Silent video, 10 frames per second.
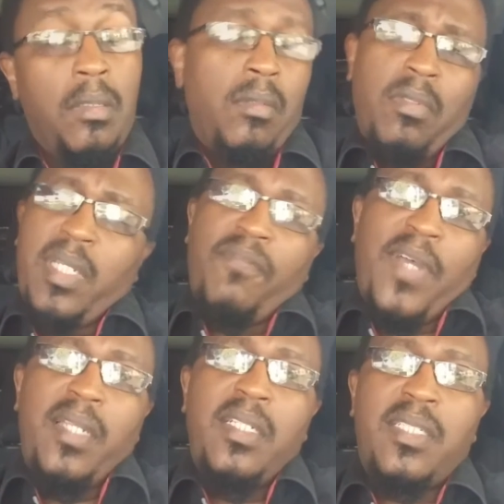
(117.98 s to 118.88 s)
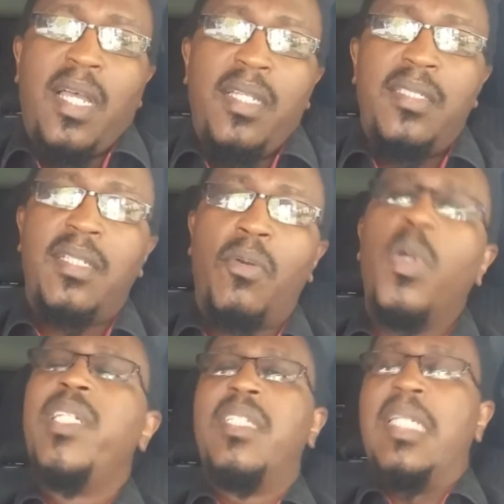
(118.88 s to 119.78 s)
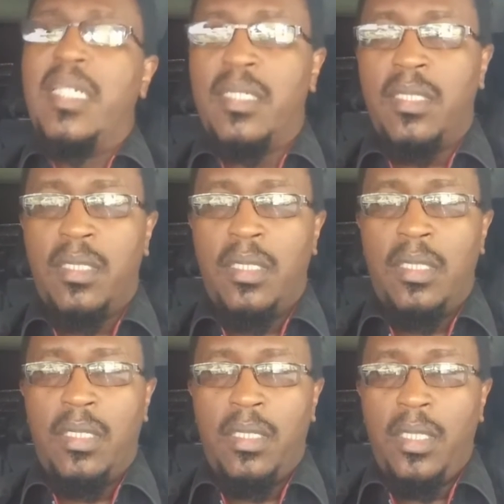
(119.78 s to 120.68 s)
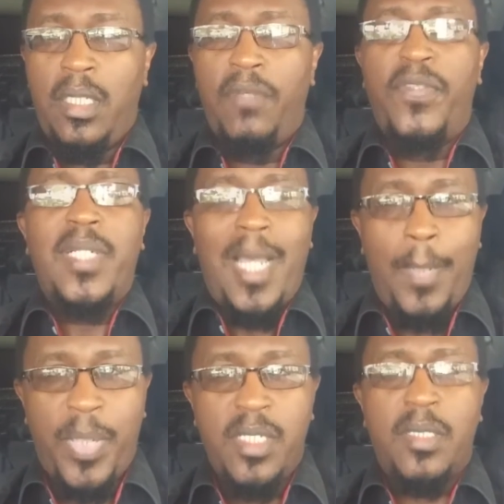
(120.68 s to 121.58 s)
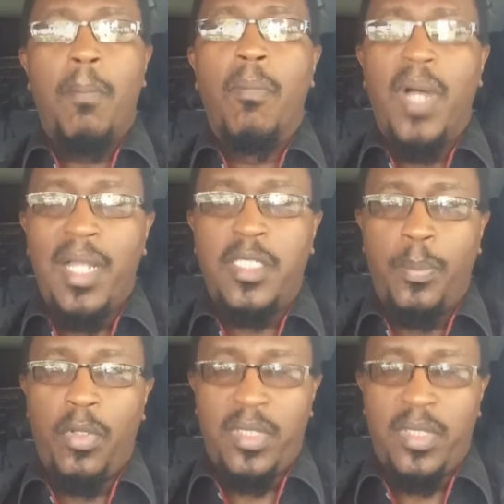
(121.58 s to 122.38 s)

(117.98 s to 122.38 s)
okay, fine, it's a coincidence. If it happens multiple